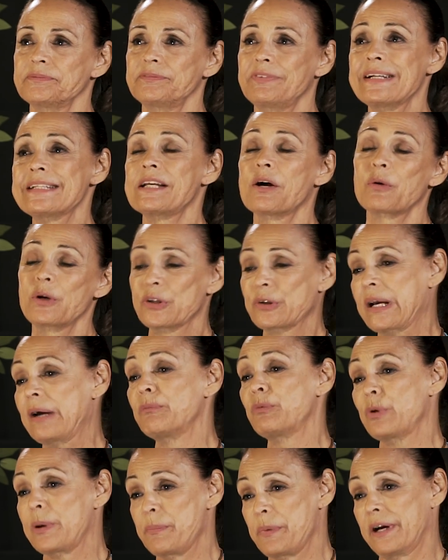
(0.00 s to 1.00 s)
First, I wanted to
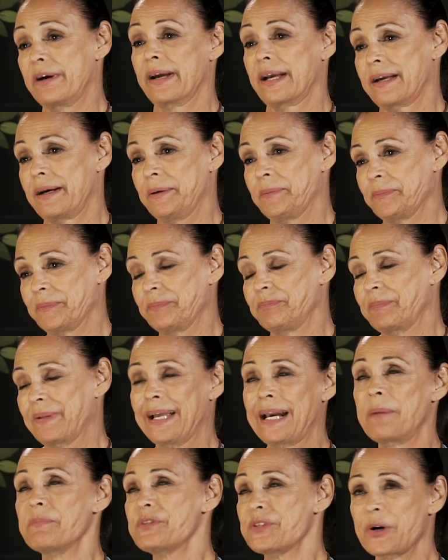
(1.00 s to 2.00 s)
come to America
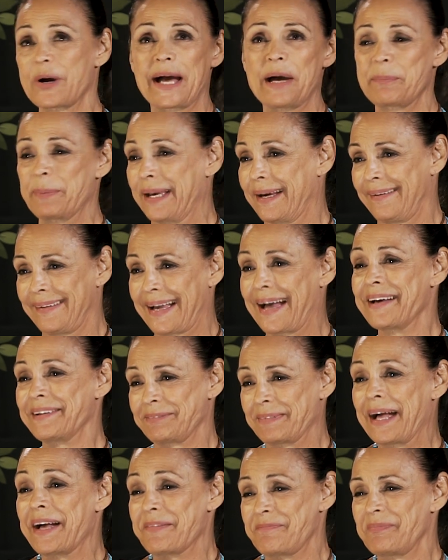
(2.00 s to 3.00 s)
and I'm so happy I,
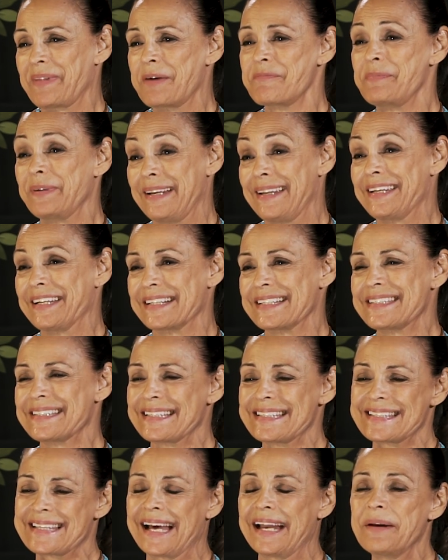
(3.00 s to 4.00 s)
have been here
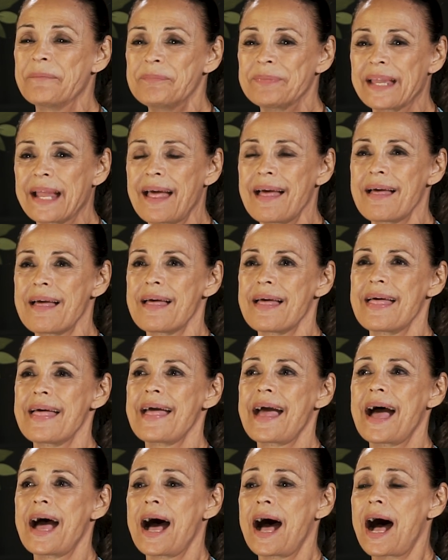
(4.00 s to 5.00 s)
since then.
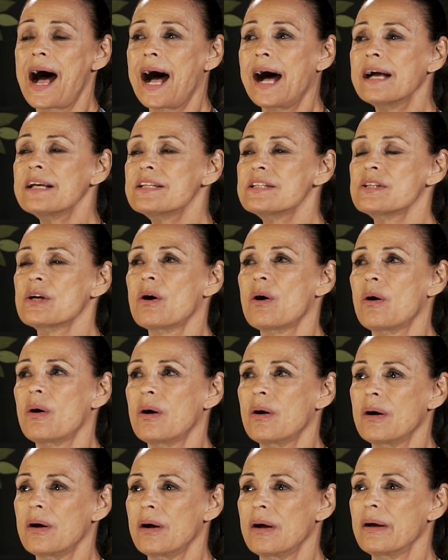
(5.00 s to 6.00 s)
I
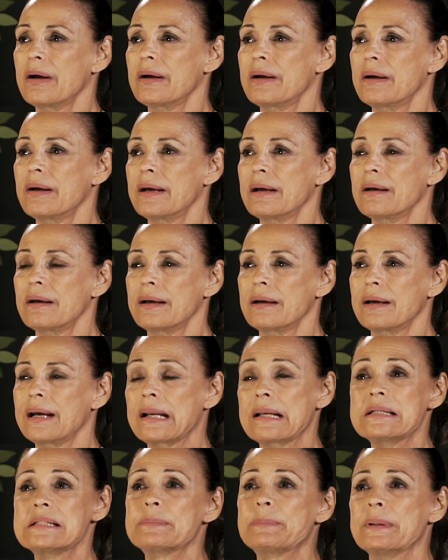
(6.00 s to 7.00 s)
saw
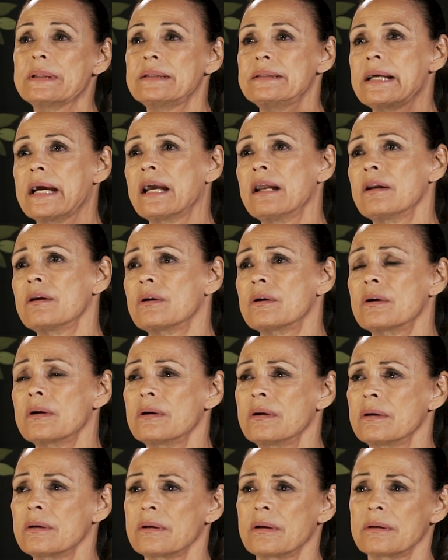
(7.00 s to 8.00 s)
Elizabeth
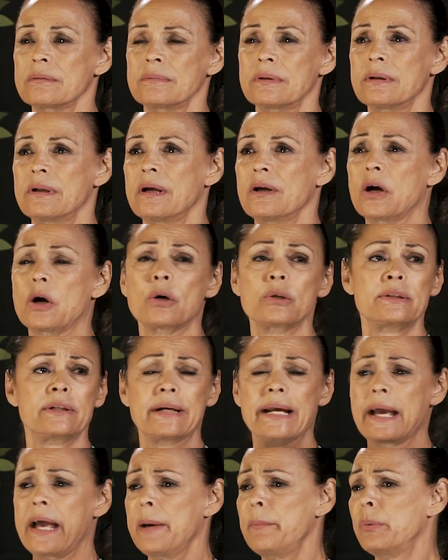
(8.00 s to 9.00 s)
Taylor,
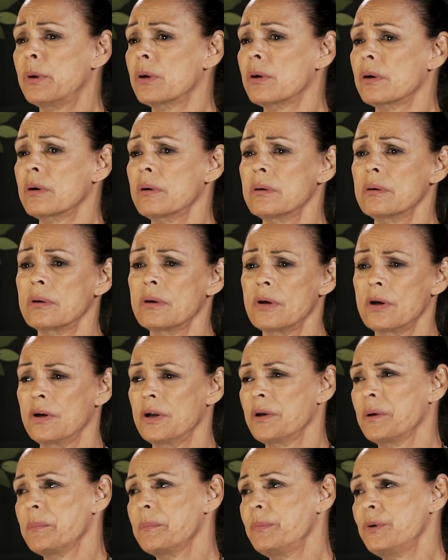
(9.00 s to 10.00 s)
Audrey Hepburn,
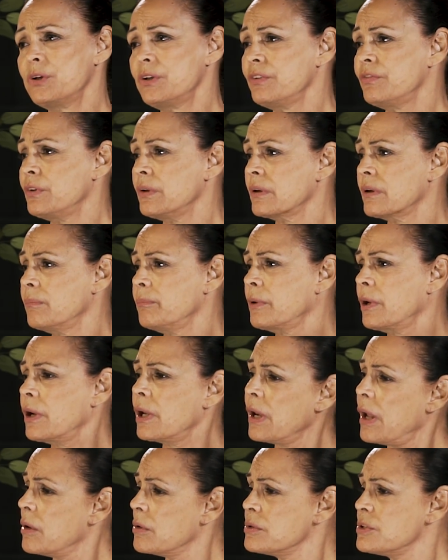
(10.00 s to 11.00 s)
beautiful
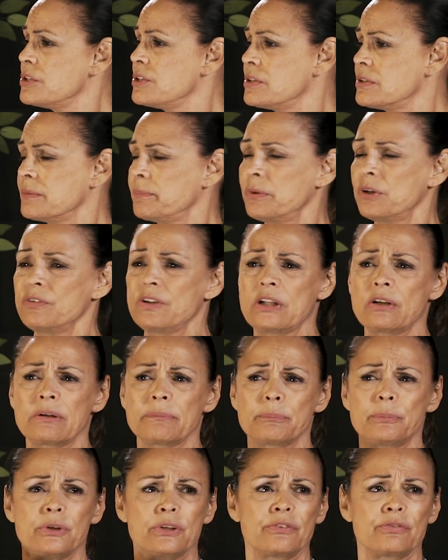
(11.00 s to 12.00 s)
clothes,
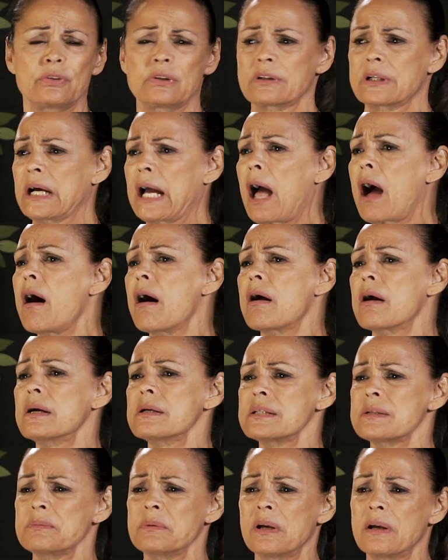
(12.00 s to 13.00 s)
beautiful
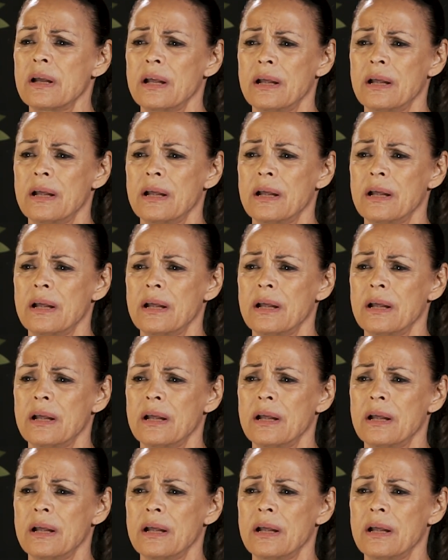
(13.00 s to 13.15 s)
cars,